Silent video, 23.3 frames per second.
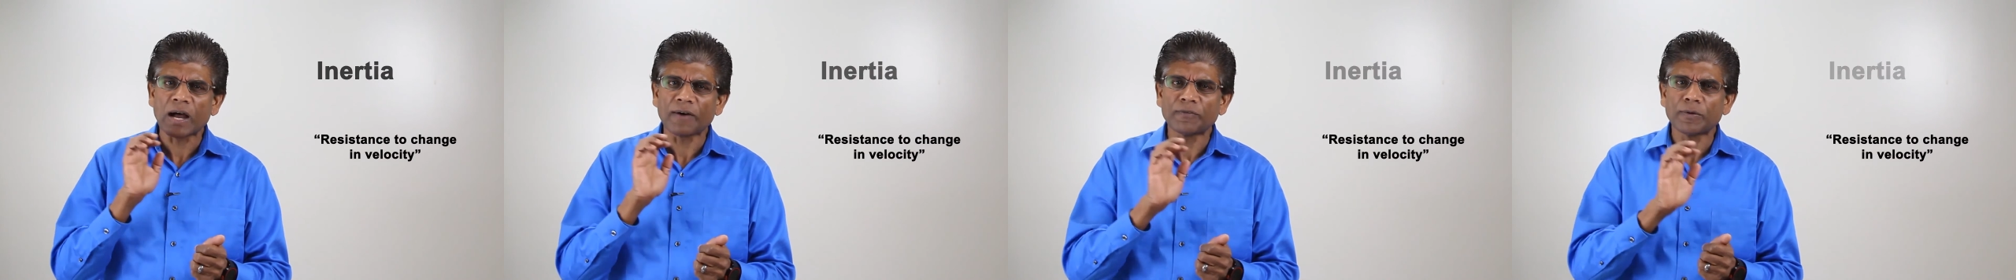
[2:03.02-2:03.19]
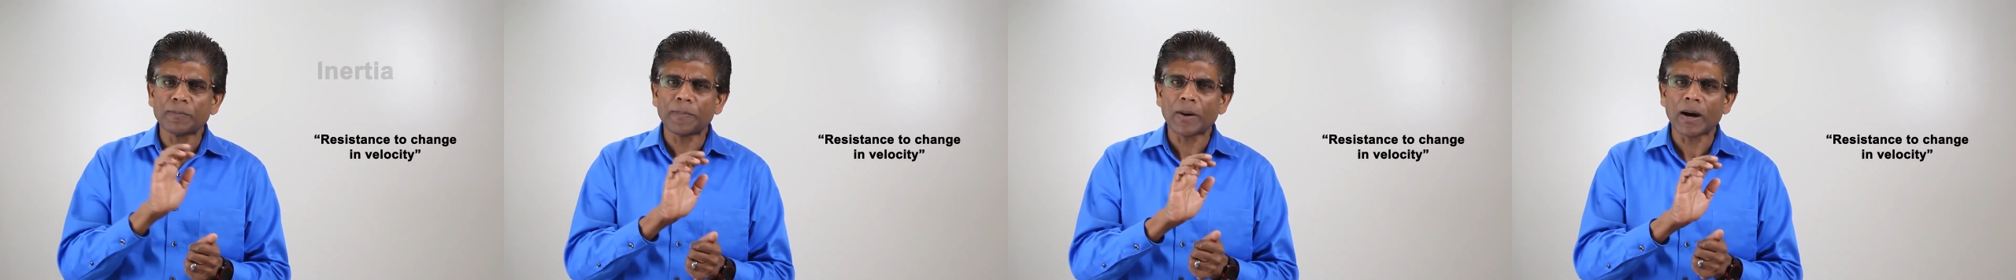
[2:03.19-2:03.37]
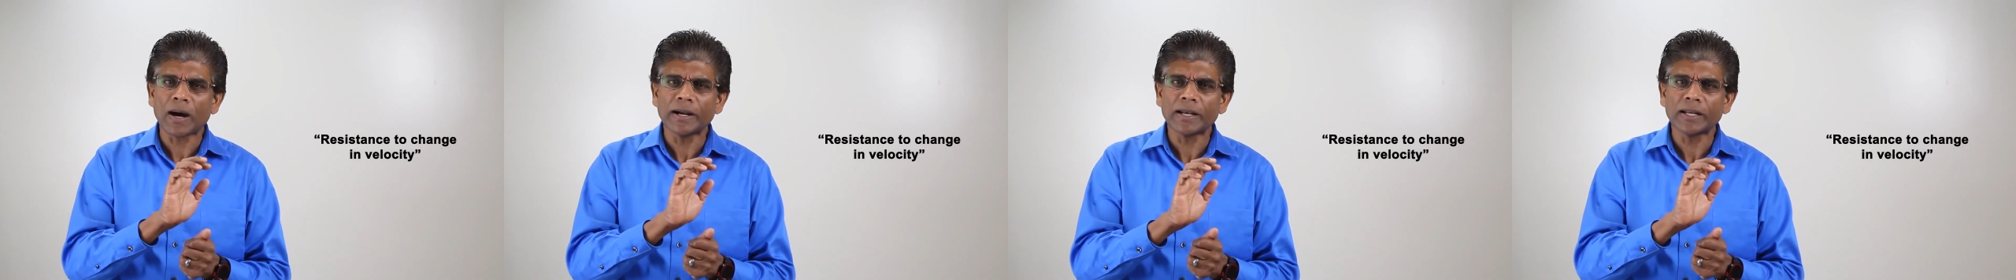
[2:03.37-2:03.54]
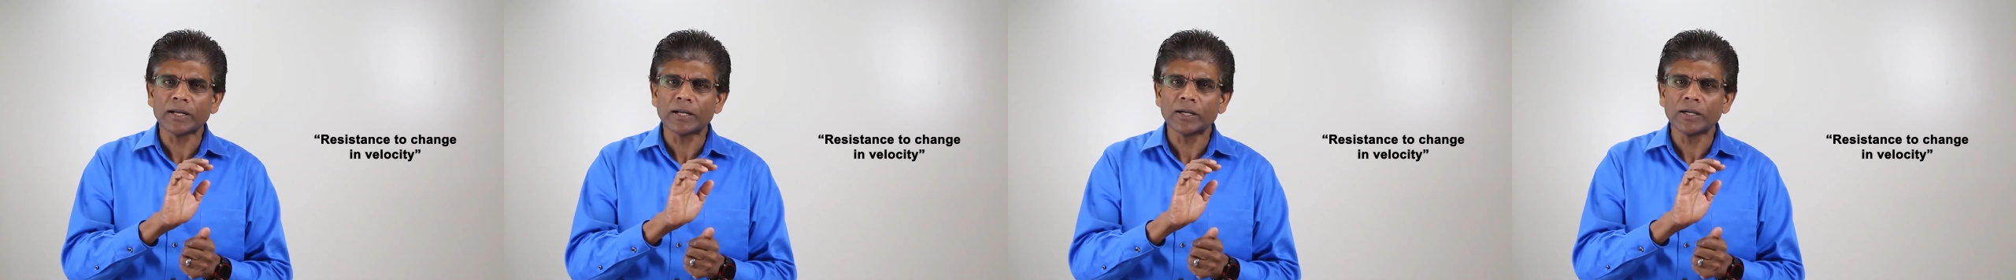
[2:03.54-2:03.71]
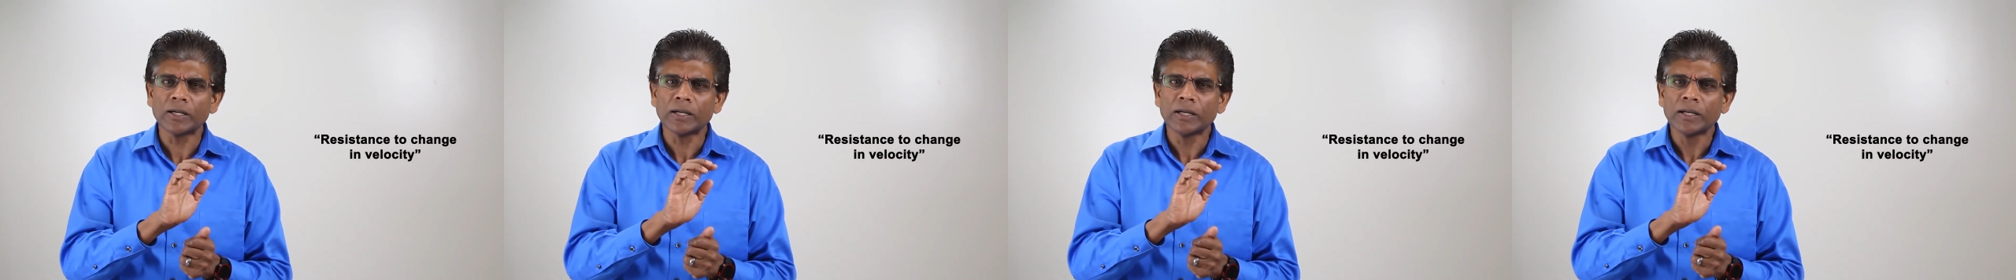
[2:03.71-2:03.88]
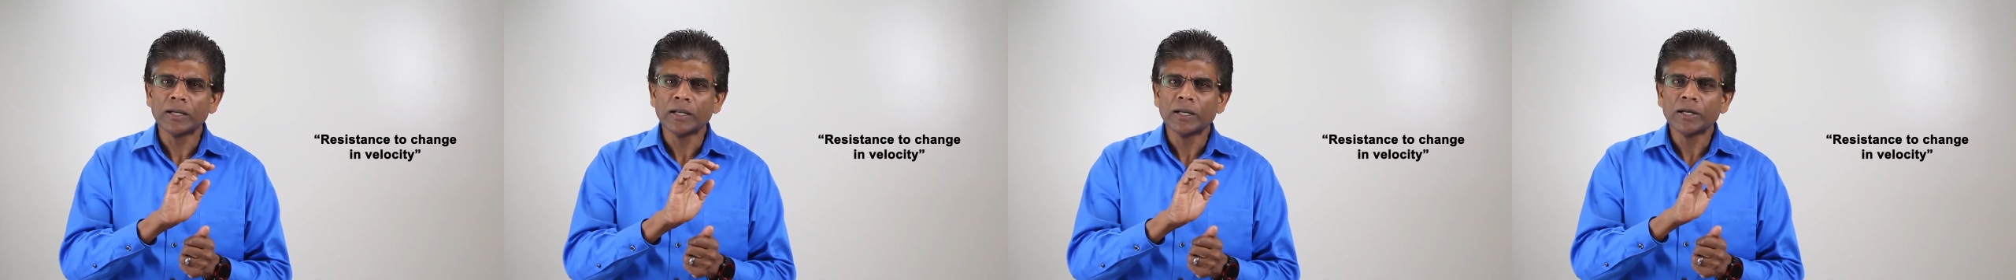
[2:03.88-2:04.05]
of a
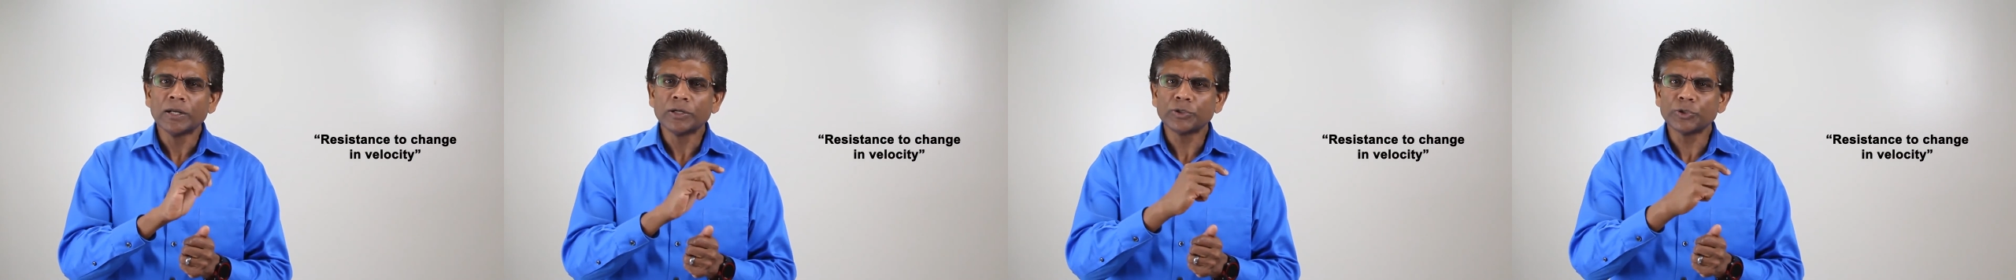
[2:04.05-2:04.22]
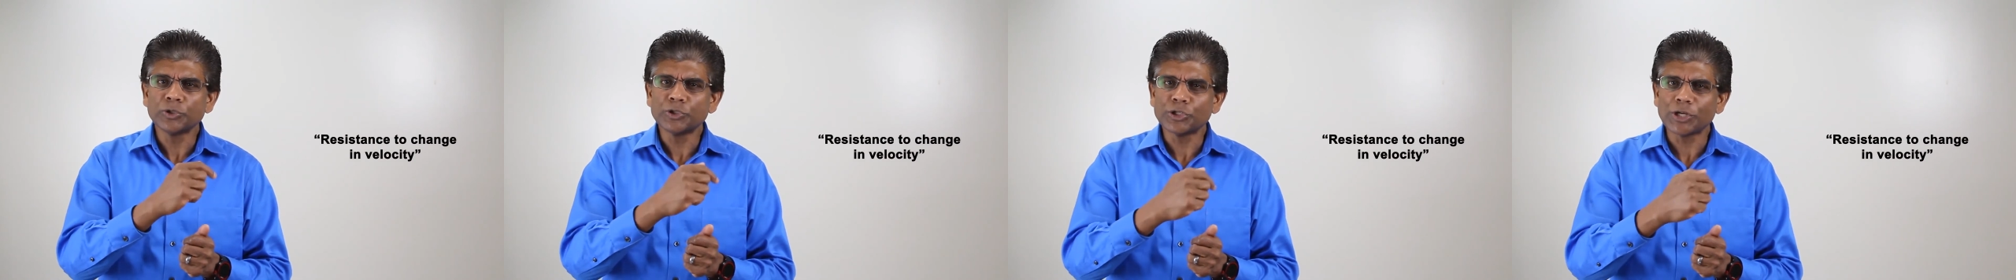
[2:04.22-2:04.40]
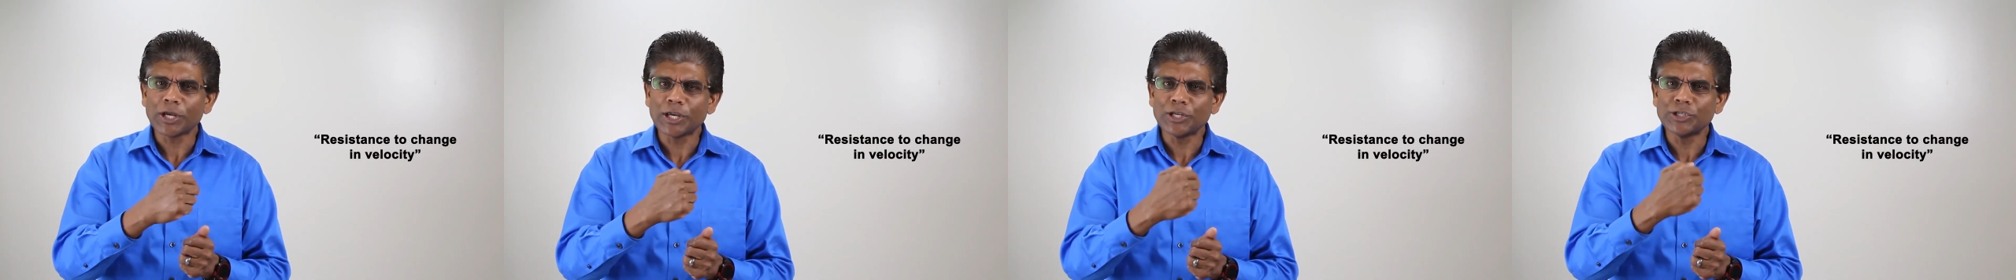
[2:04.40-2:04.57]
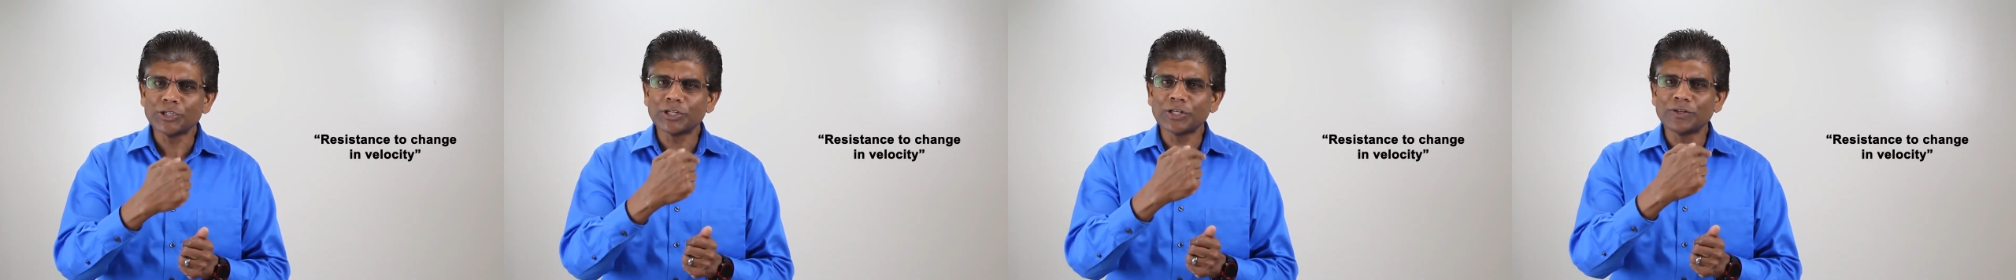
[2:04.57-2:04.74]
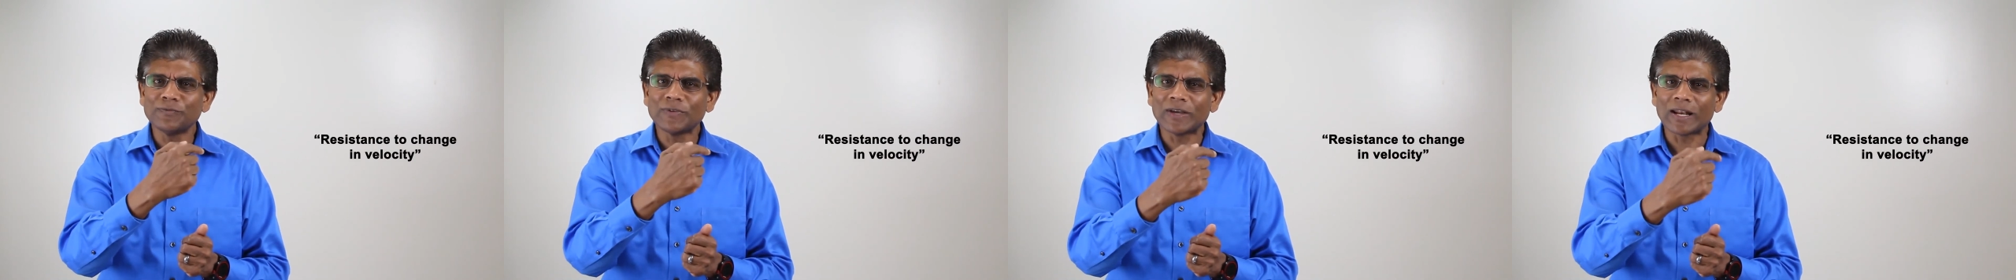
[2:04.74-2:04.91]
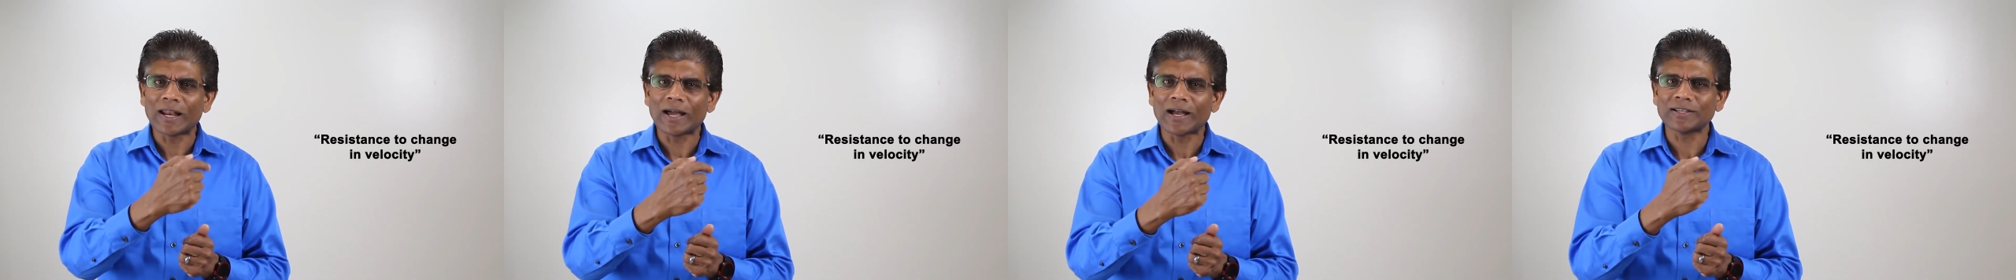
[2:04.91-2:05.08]
particle to change
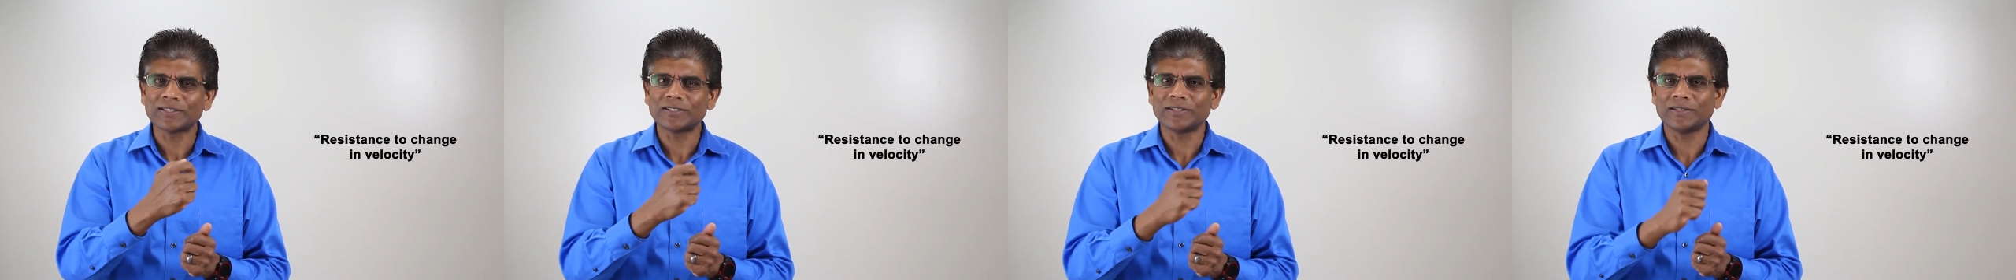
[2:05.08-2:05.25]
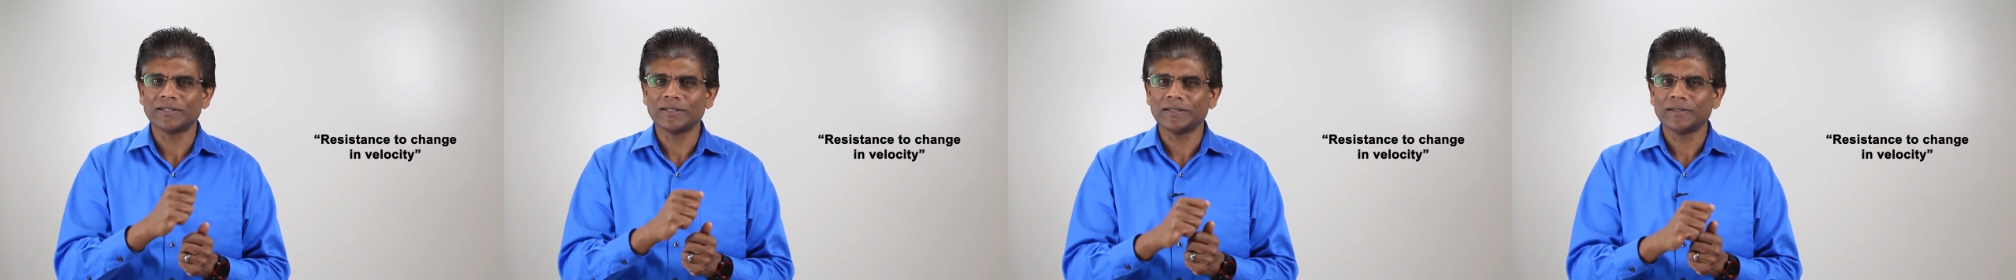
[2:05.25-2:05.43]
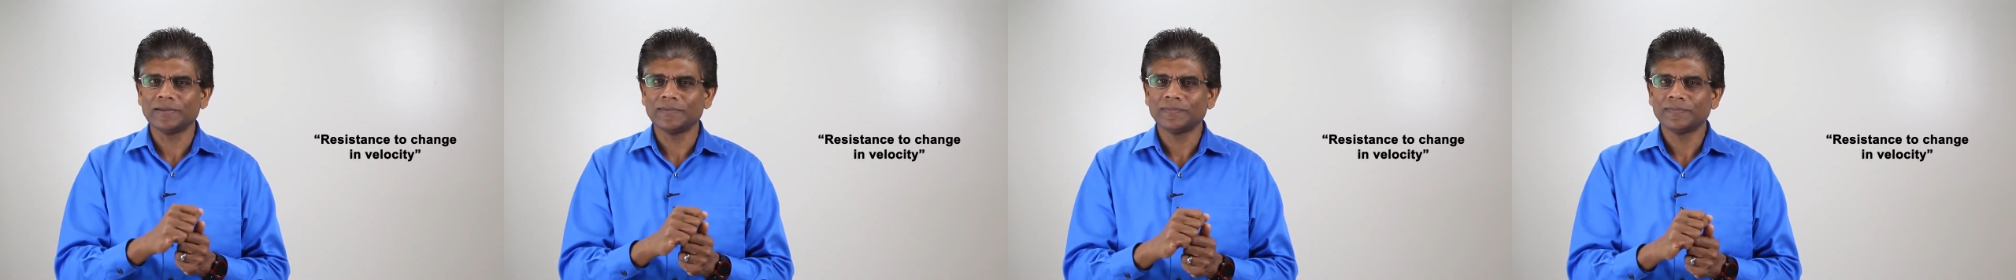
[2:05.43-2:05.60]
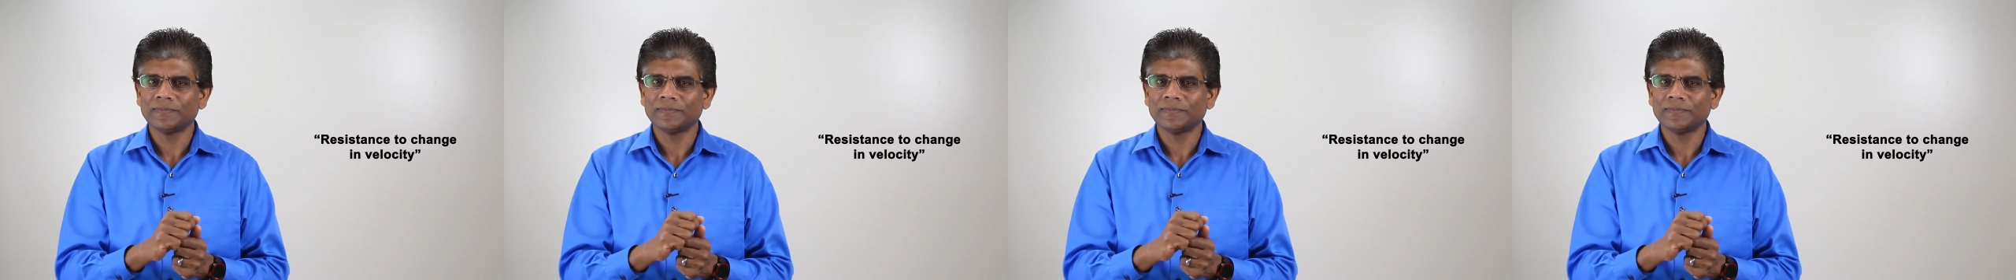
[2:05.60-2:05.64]
in velocity.